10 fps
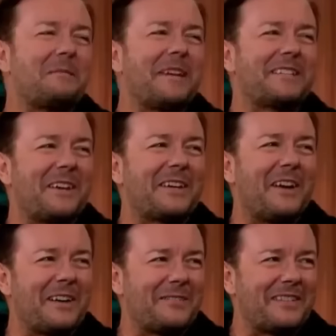want to be a
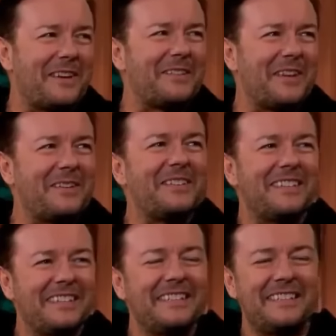psychiatrist. Oh, yeah, all
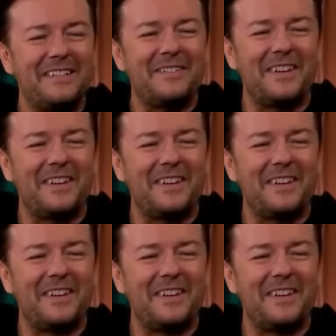right. Yeah,